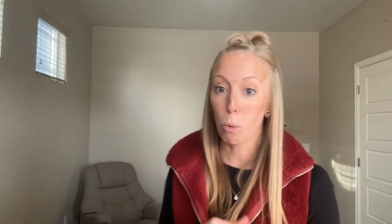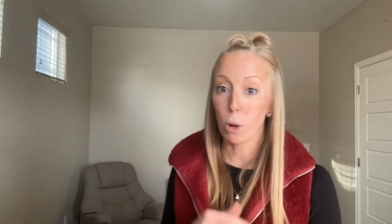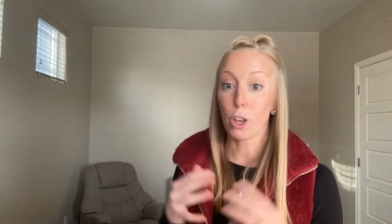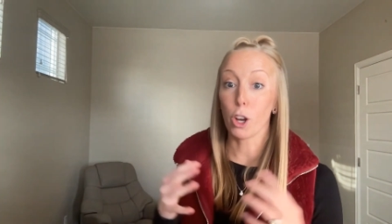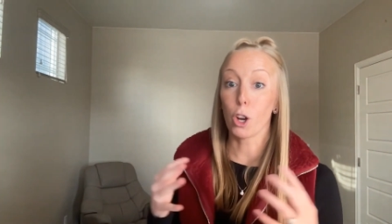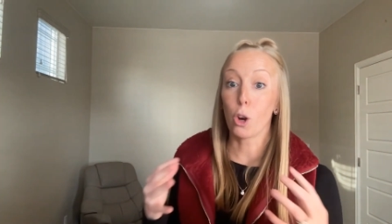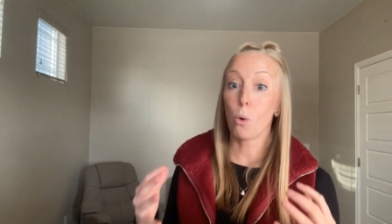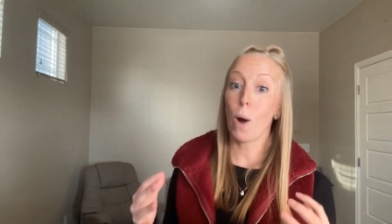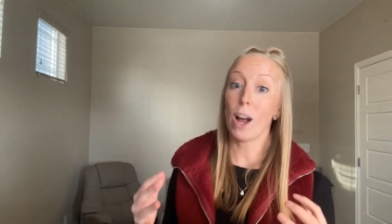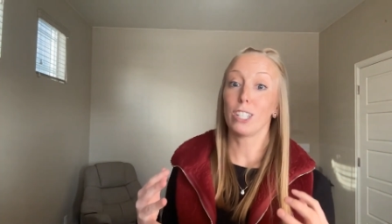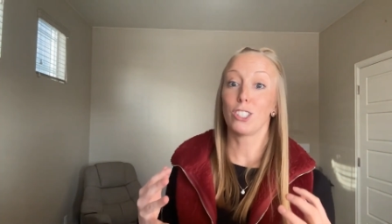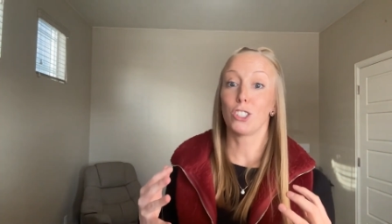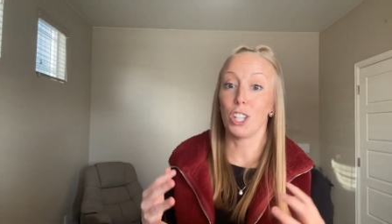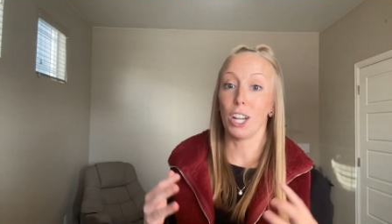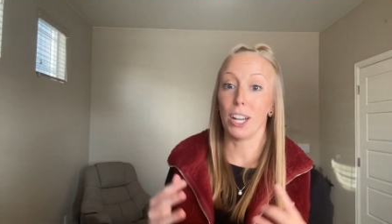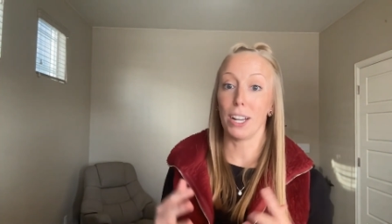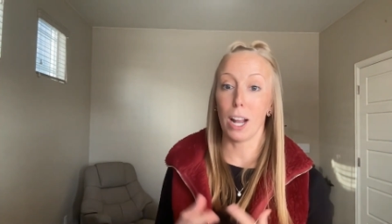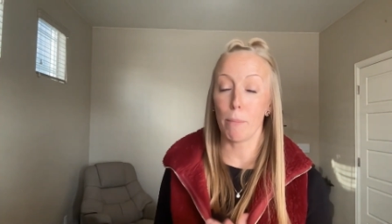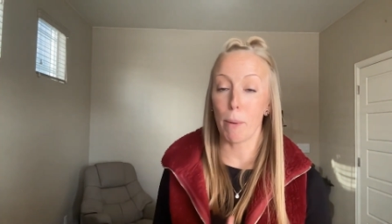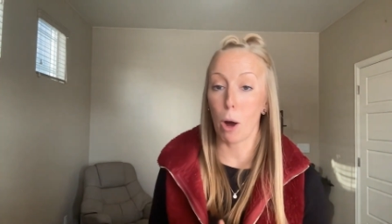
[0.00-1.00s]
with a
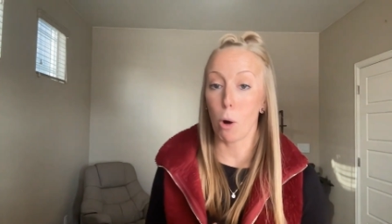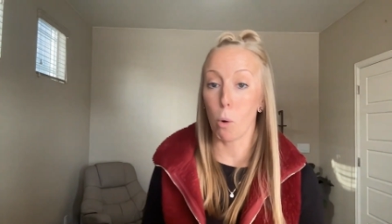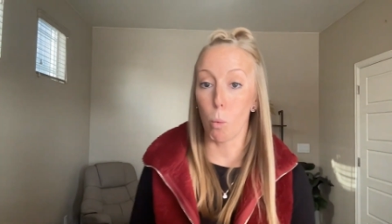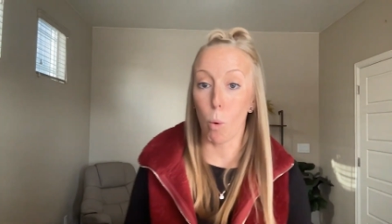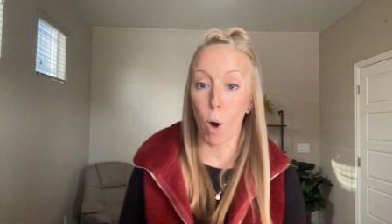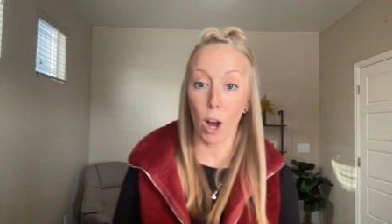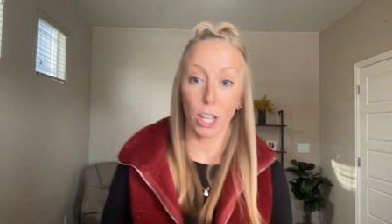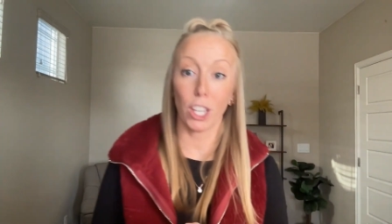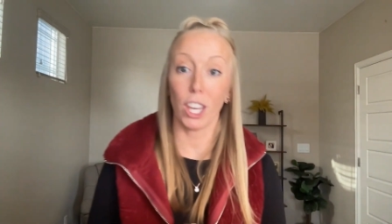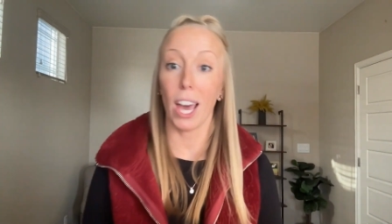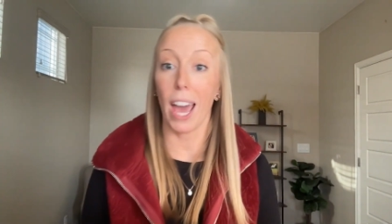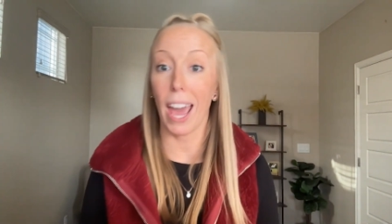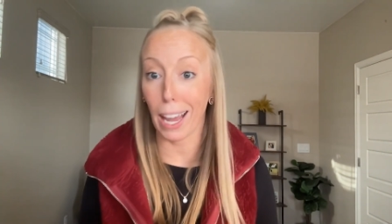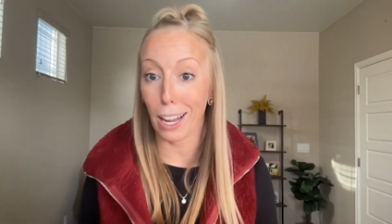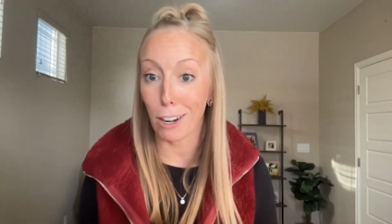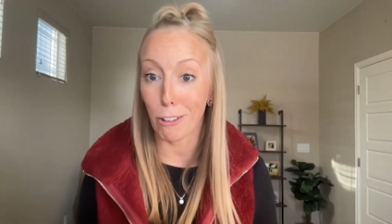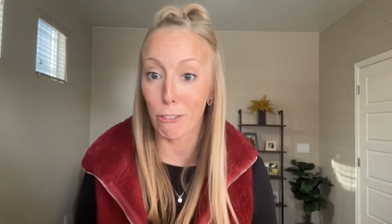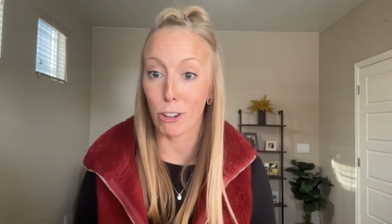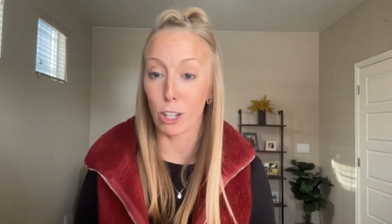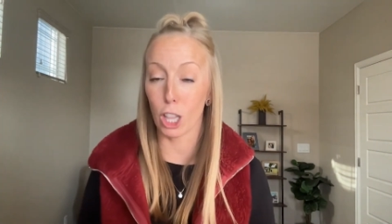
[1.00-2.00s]
question about what you
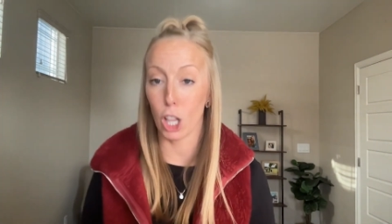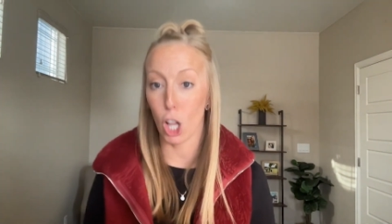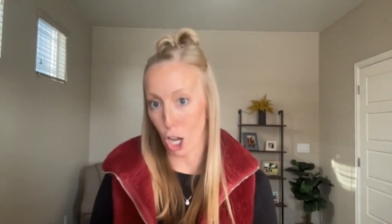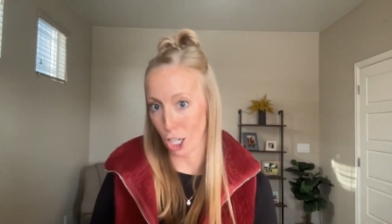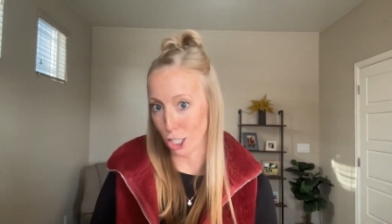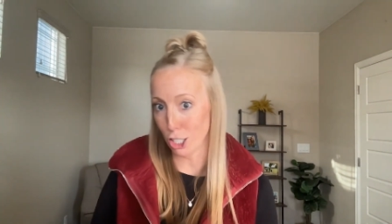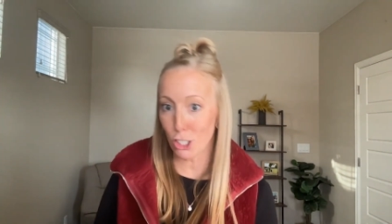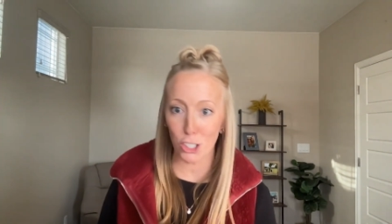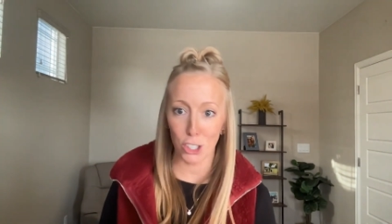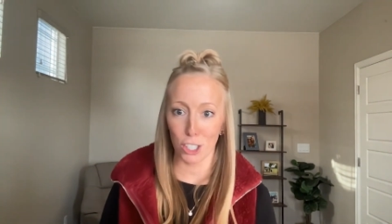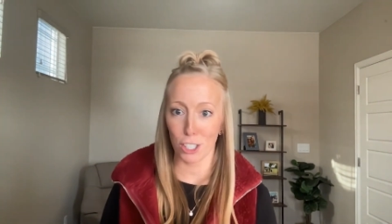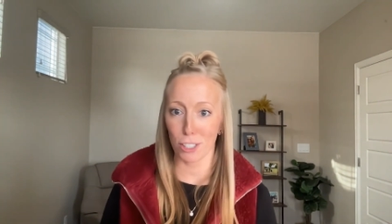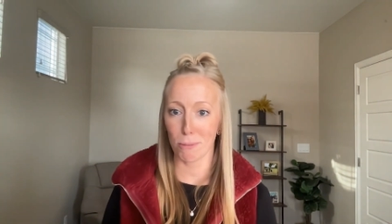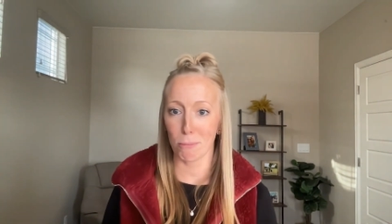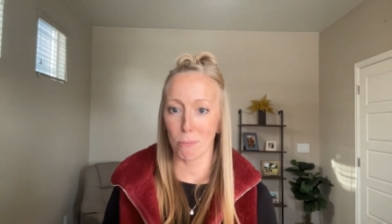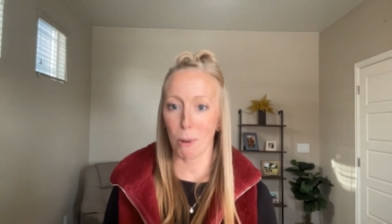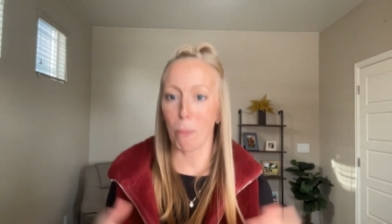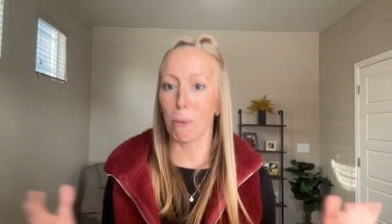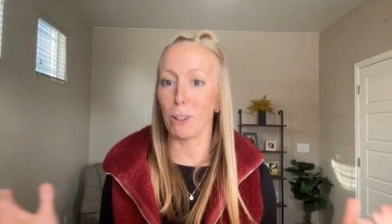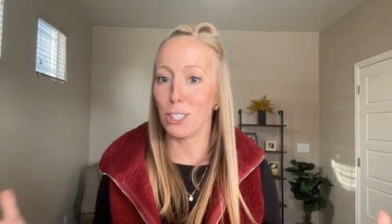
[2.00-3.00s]
ate for lunch,
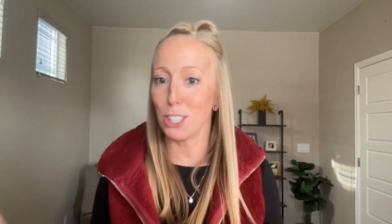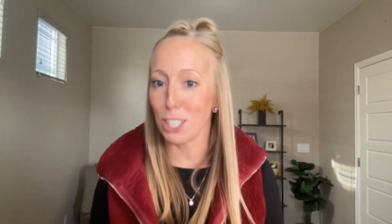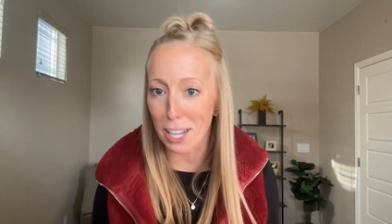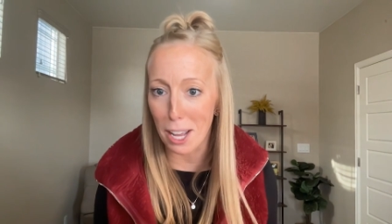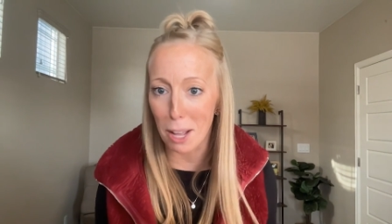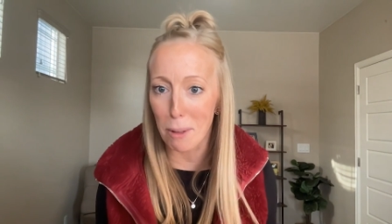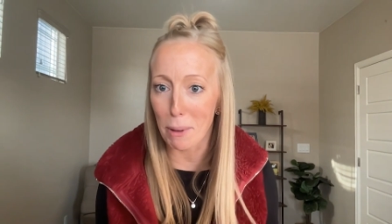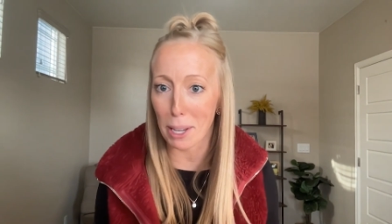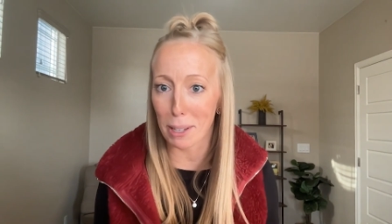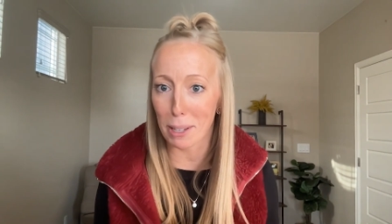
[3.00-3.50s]
what would you tell